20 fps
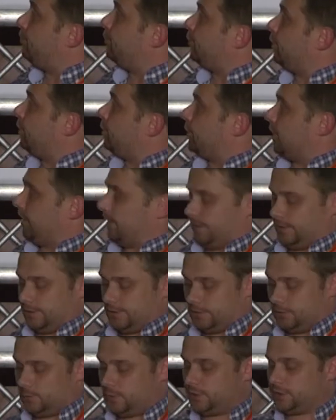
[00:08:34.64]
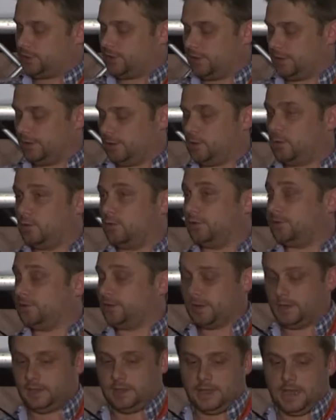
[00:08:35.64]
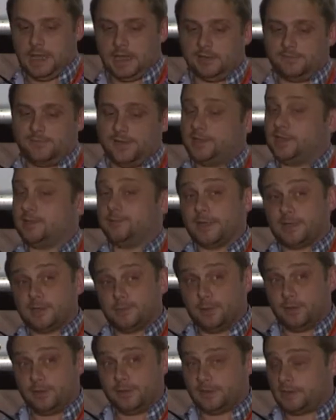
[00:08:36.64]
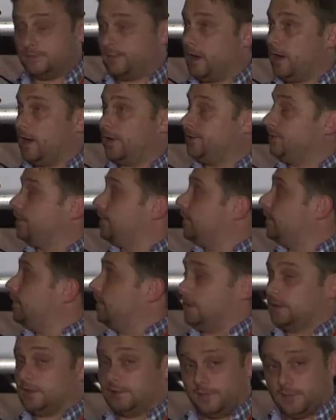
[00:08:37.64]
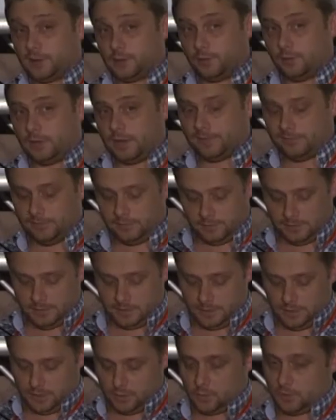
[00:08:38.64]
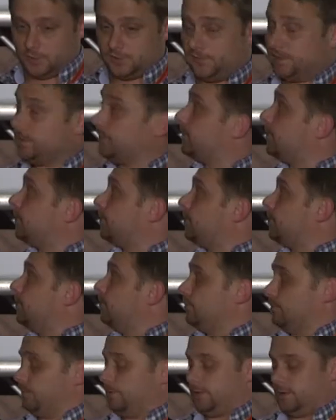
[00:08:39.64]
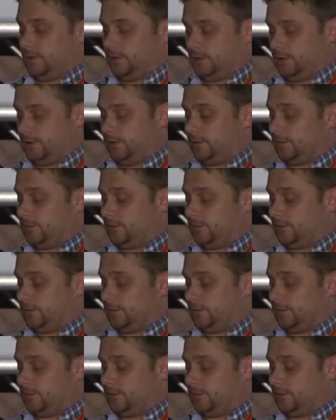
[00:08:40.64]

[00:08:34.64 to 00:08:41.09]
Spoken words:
change, which can cause elevated metabolic demands at the individual level, which filters through to the